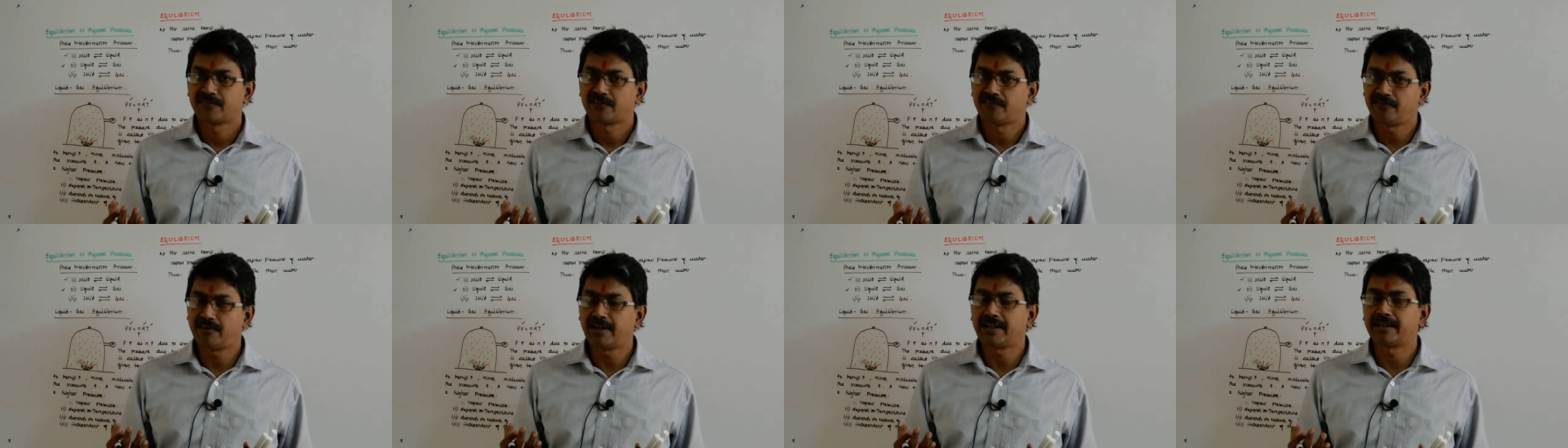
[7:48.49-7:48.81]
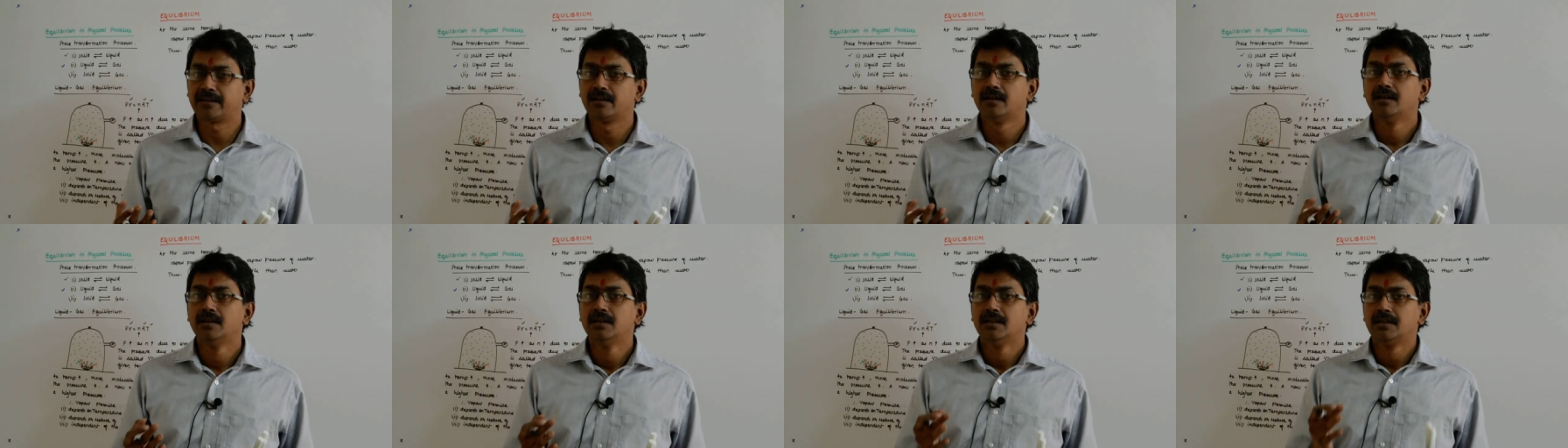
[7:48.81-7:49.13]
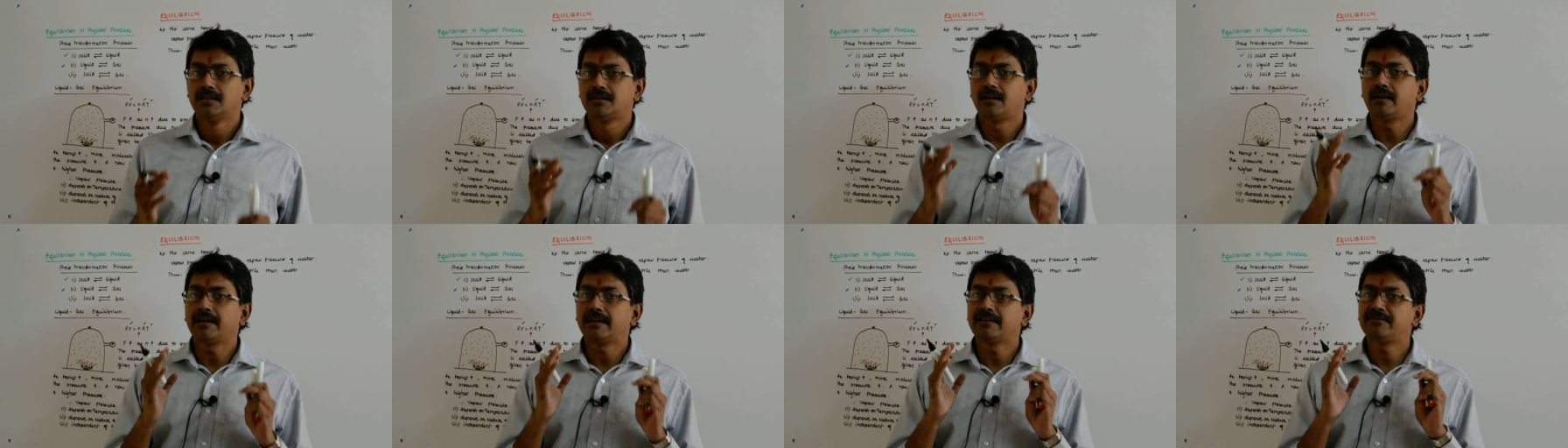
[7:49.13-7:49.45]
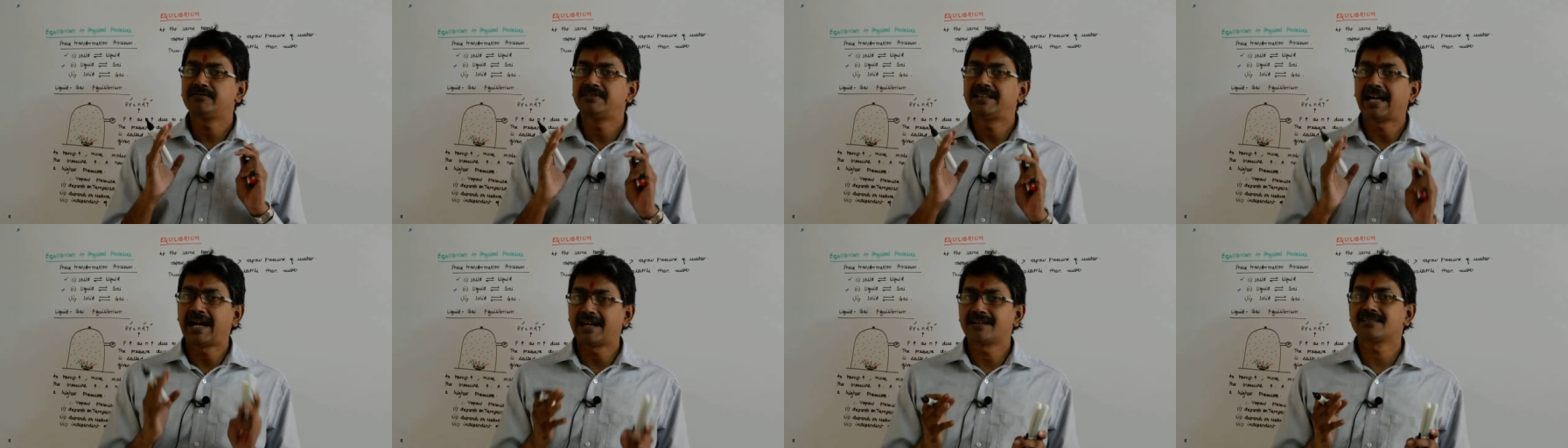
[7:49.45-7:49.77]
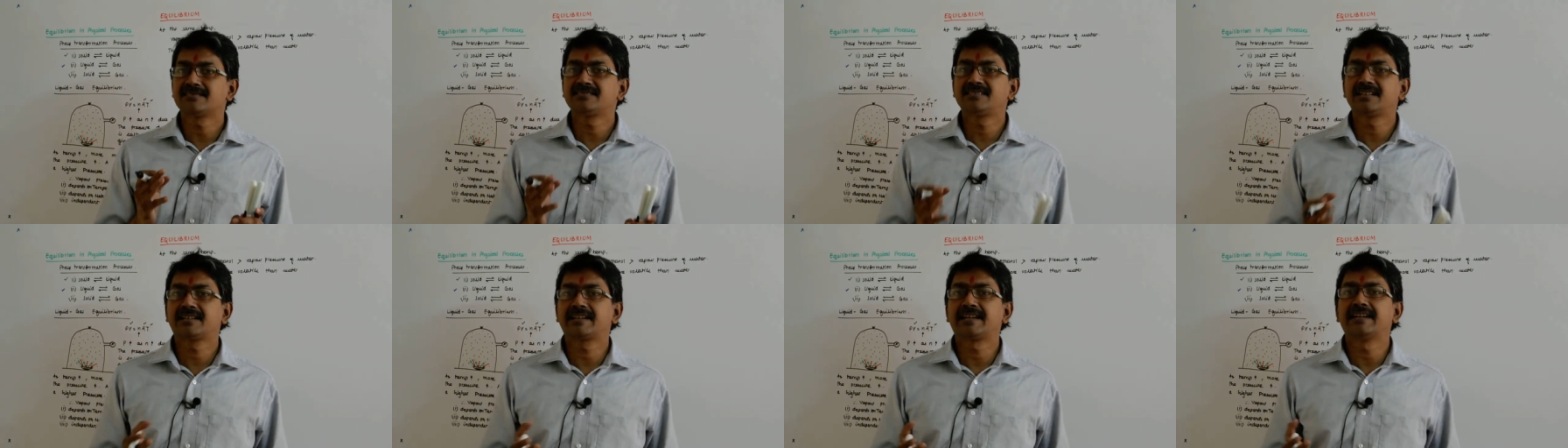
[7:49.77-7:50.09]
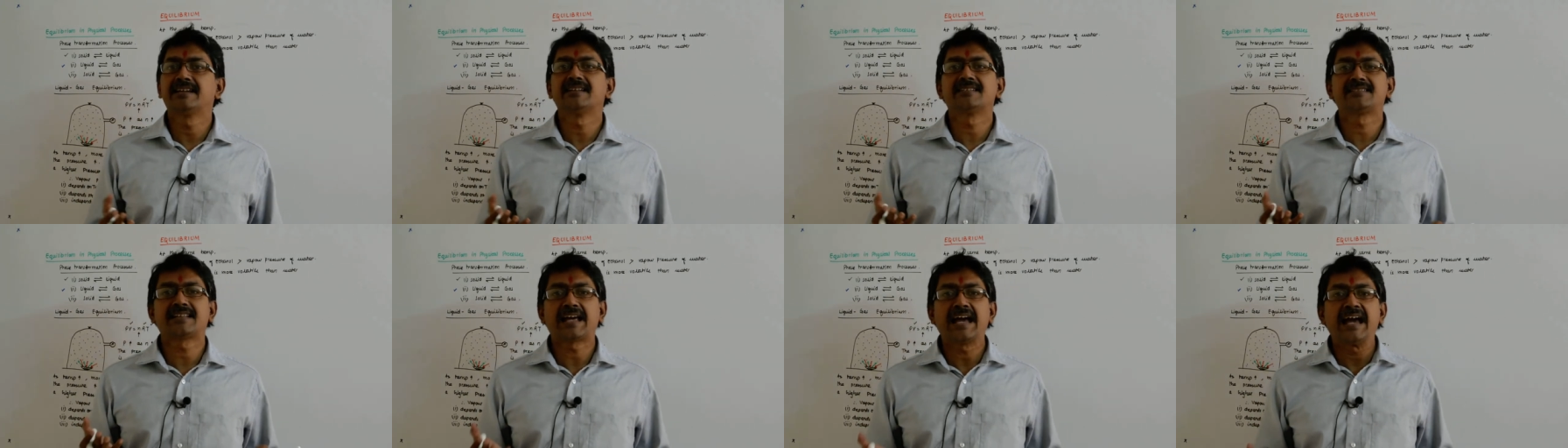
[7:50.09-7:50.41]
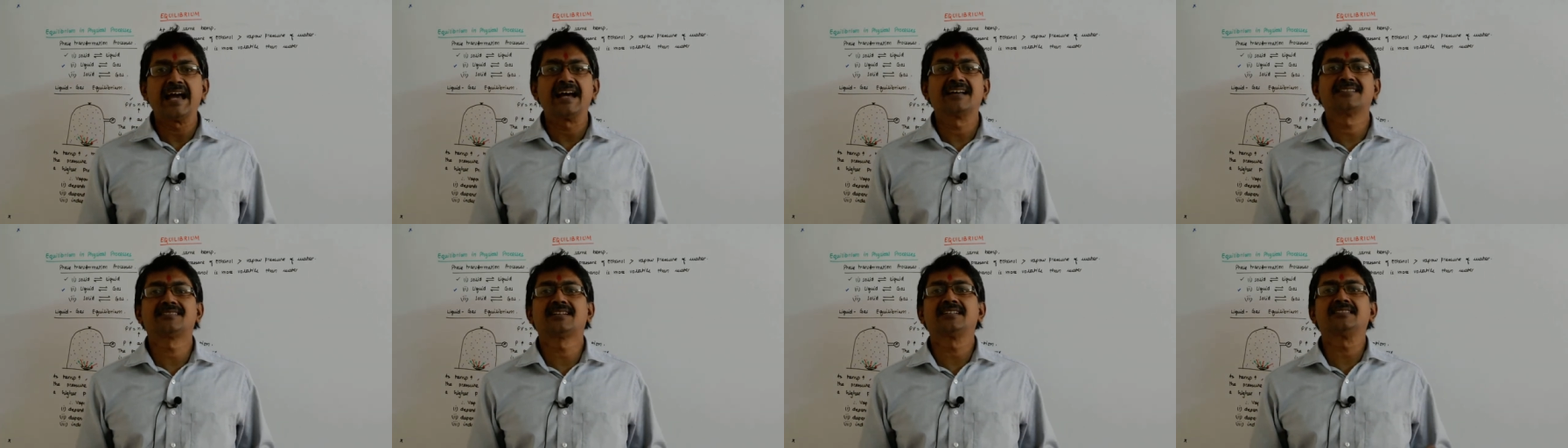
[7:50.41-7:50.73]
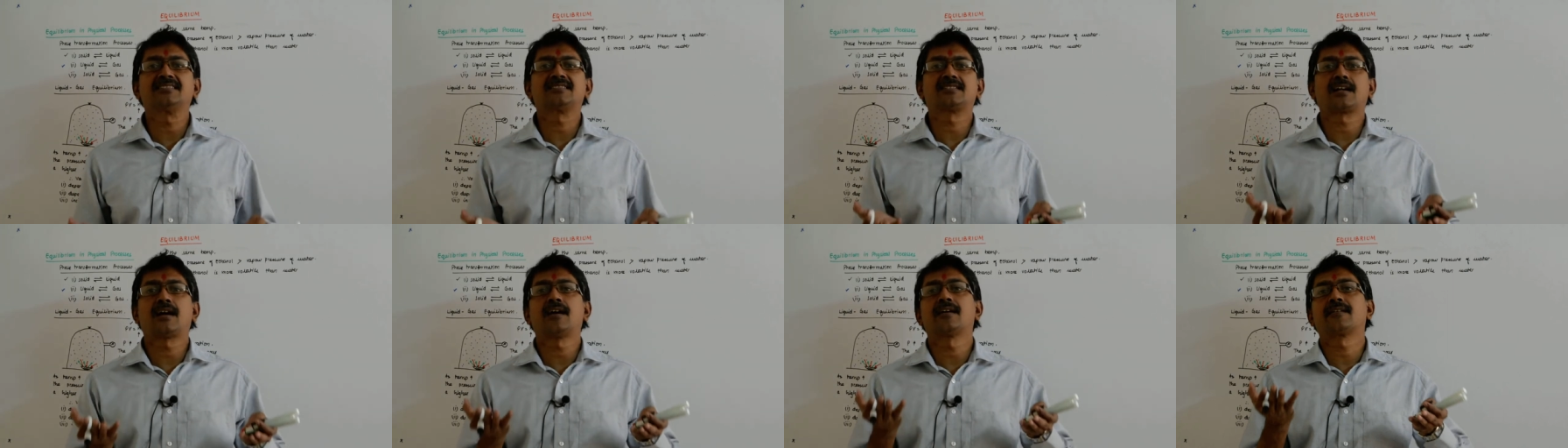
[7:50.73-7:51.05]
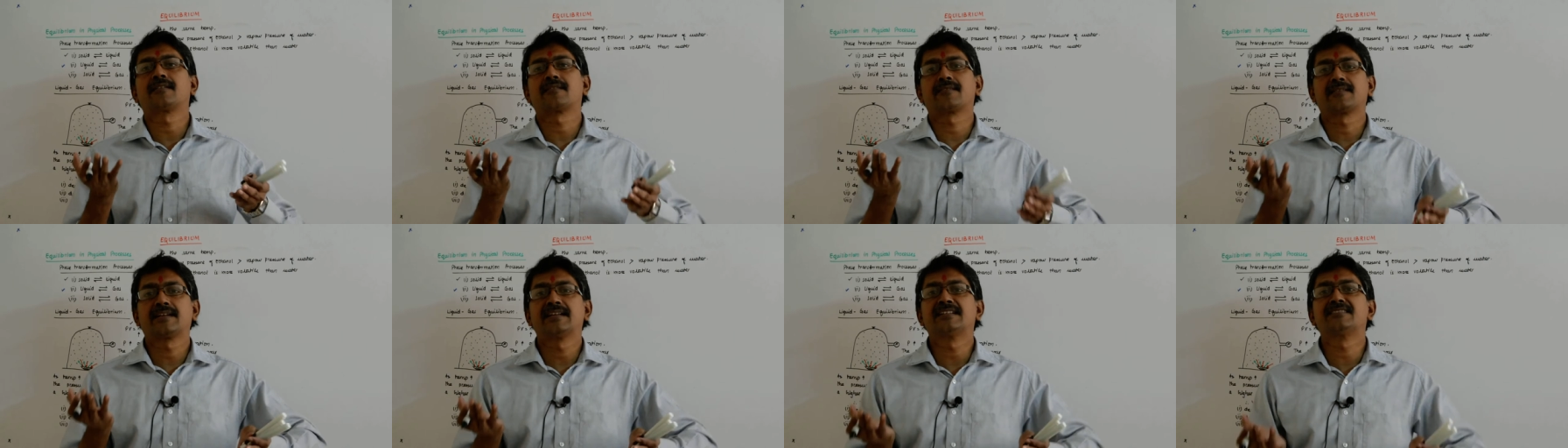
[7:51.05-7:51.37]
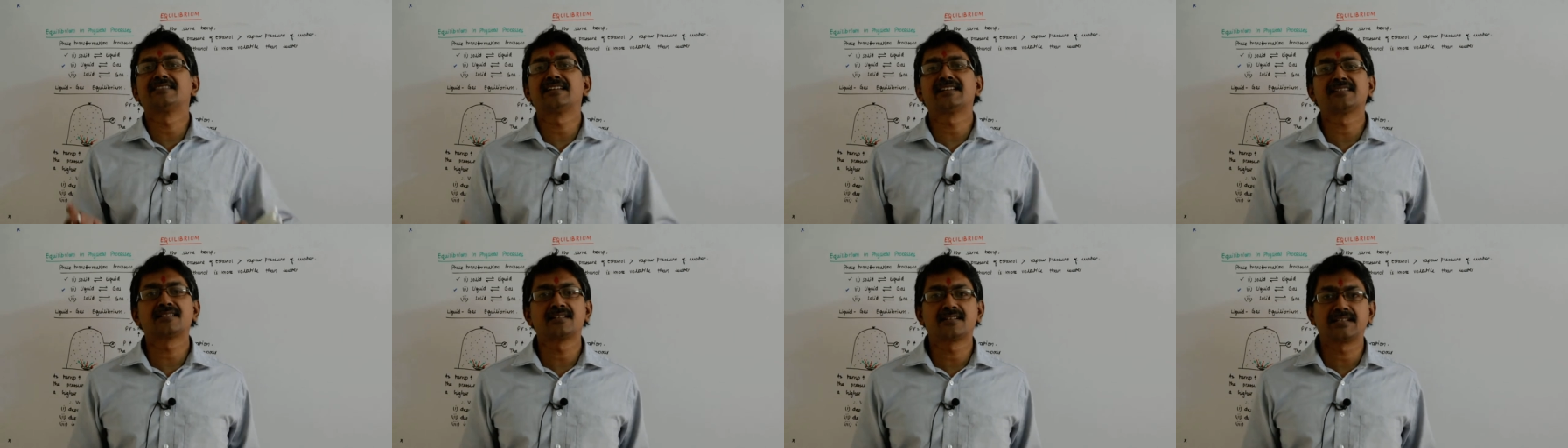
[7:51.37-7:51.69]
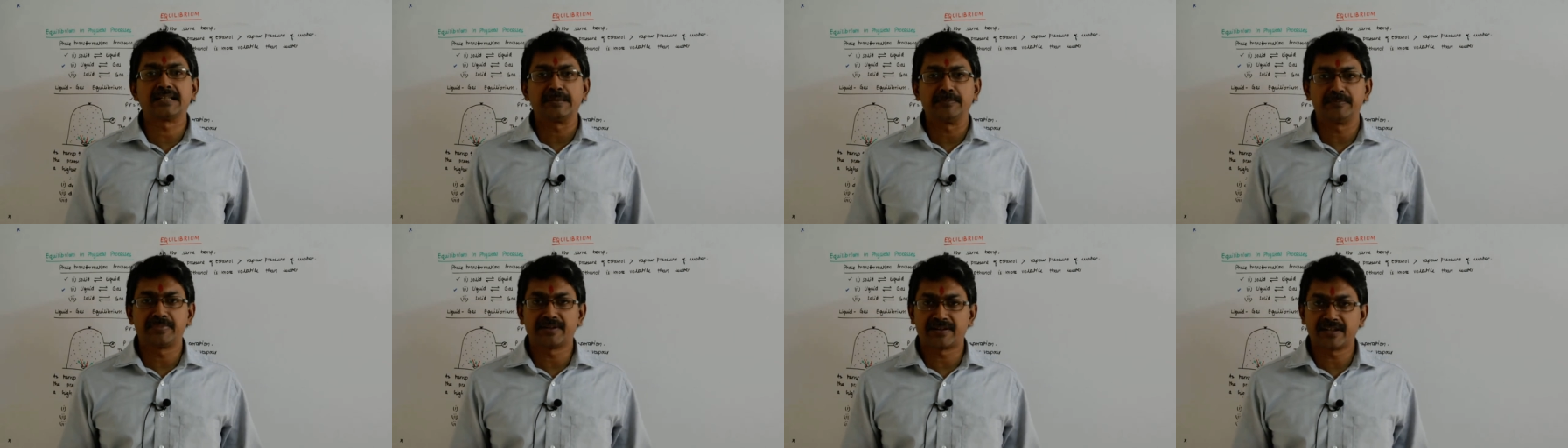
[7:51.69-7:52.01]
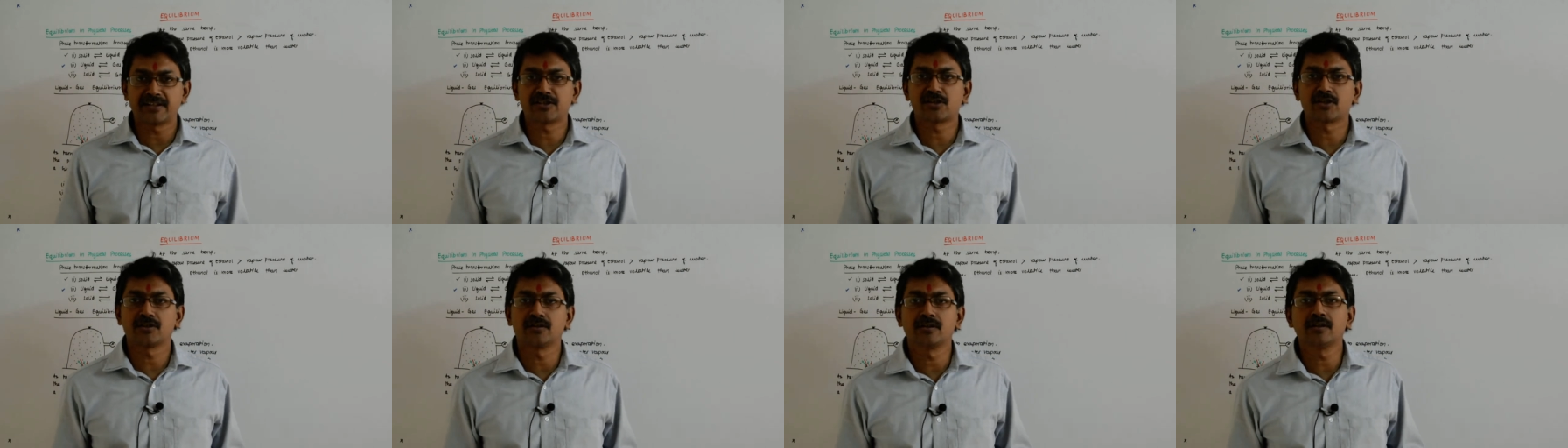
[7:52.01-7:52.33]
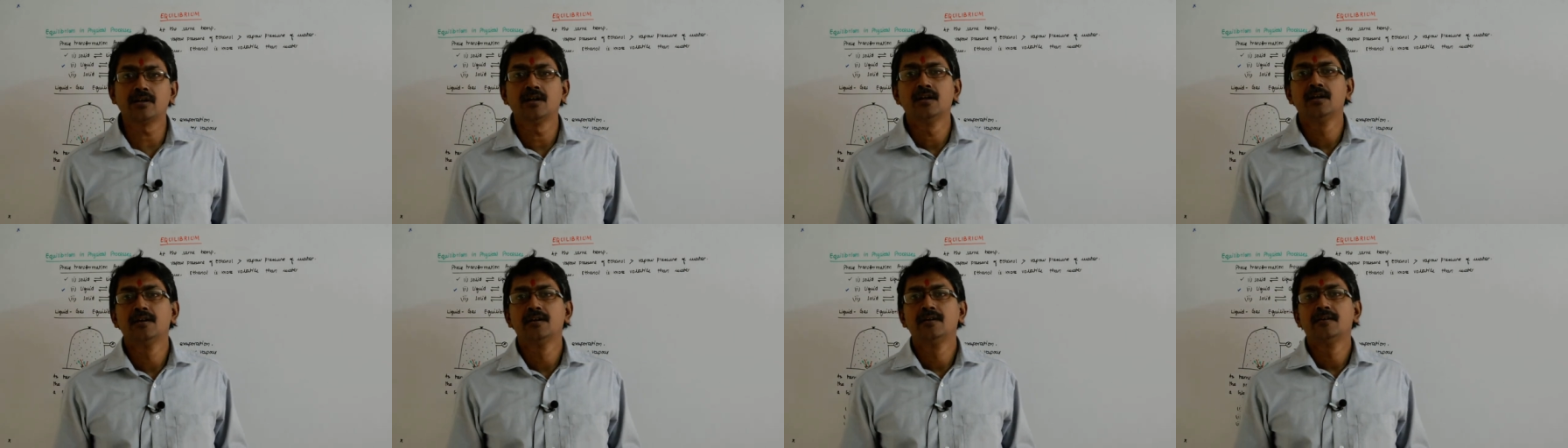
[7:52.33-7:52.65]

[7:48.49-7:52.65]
Fine. Now if that is the case, as I start raising the temperature,